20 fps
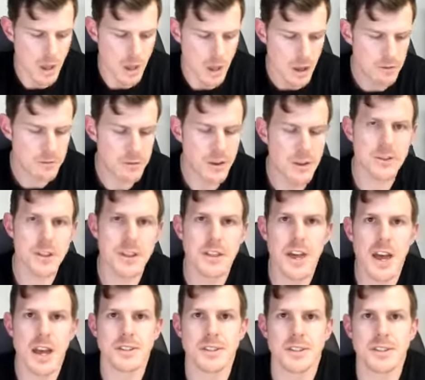
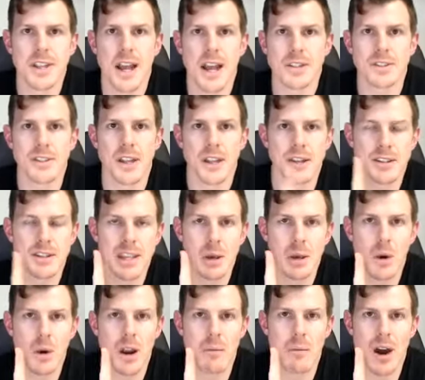50,000 dads need to see
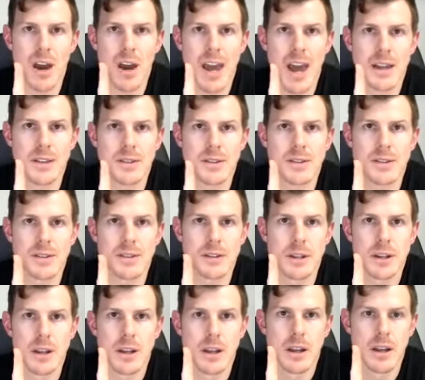one of my ads
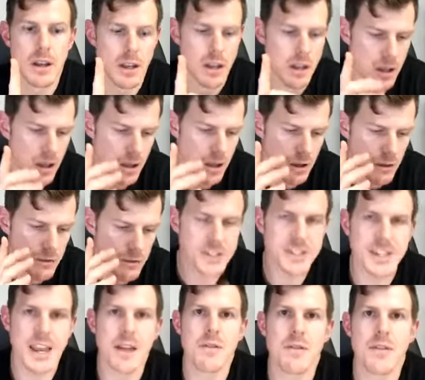for
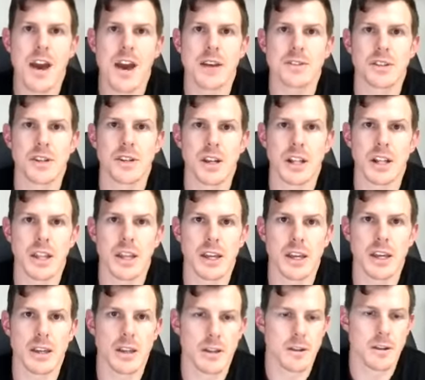10,000 a
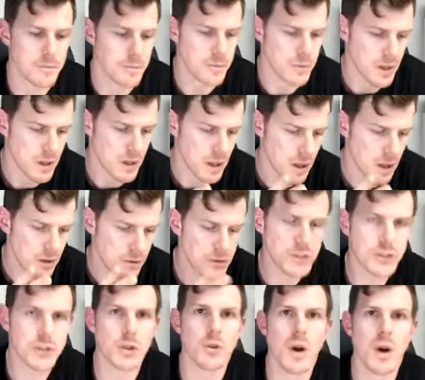click, for
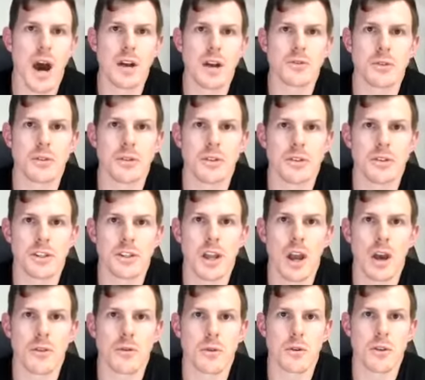200 to
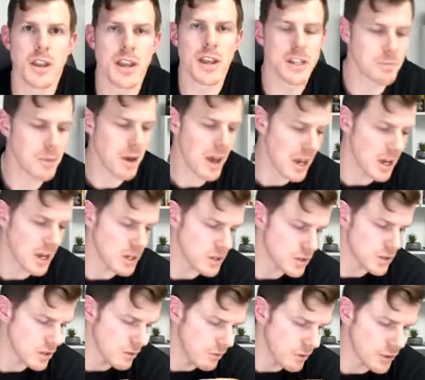go through the next
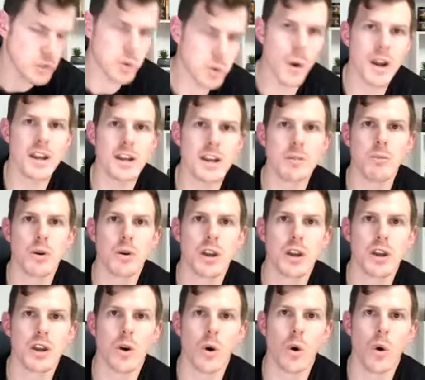page, for 20 to book in
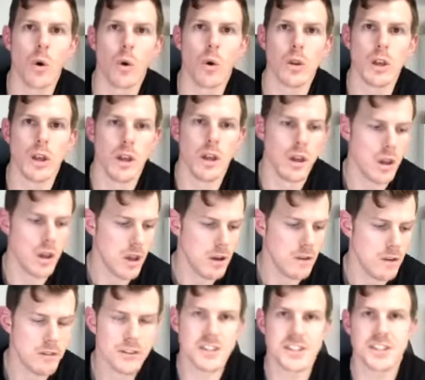a call,
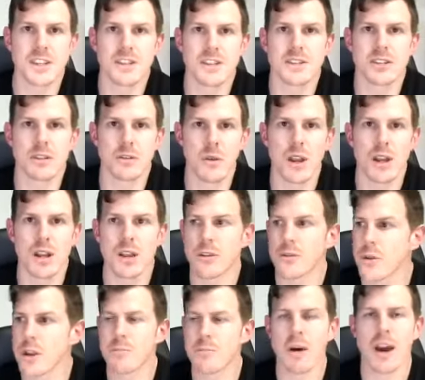for six to read a
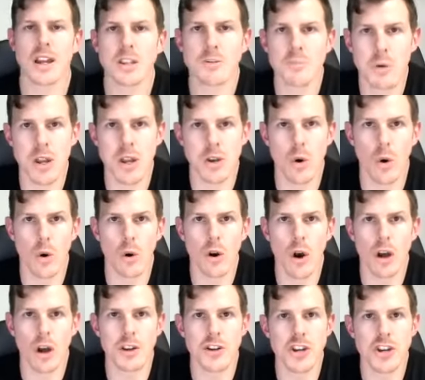three page pre call
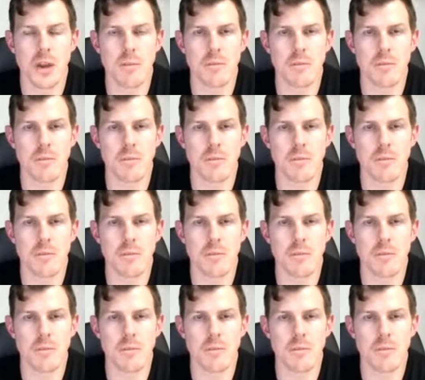guide to show